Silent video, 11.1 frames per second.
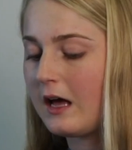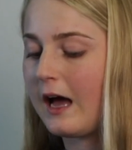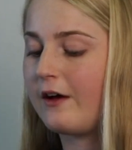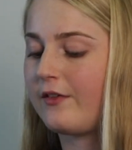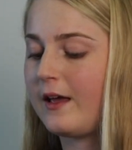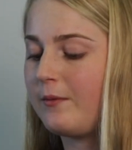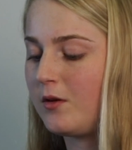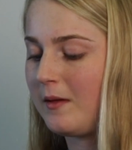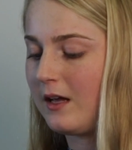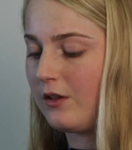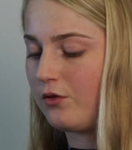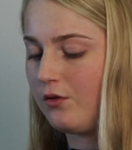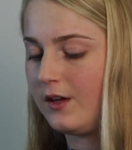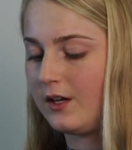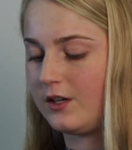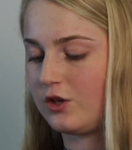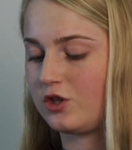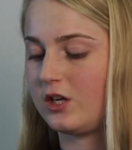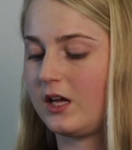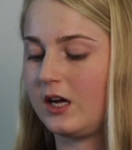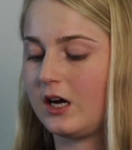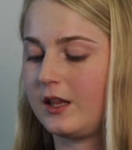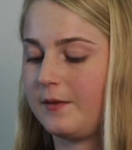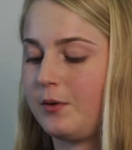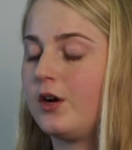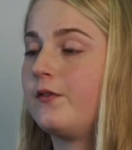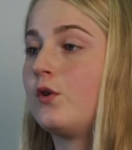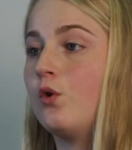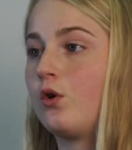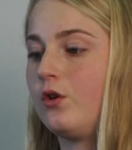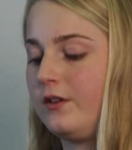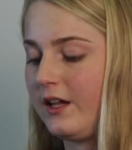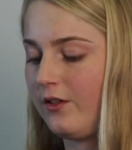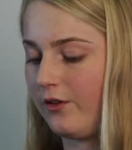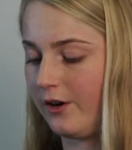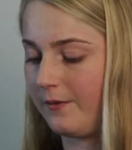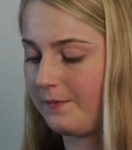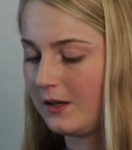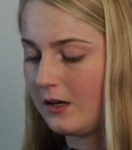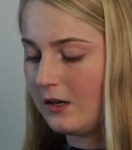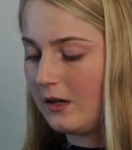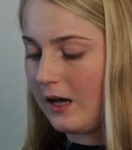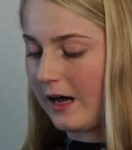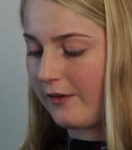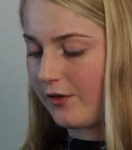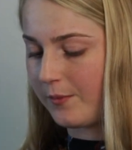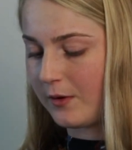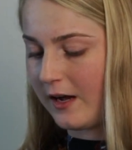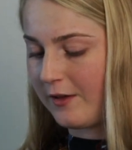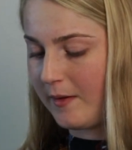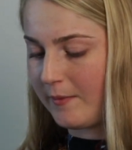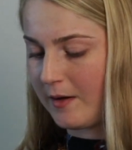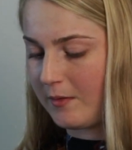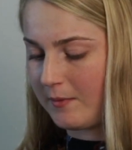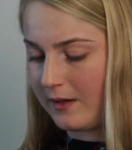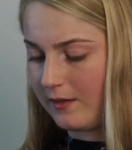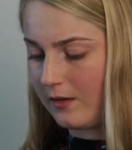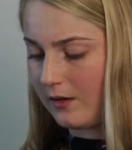I was able to make it through the audition and got the part of a choral dancer. I was surprised my mom and my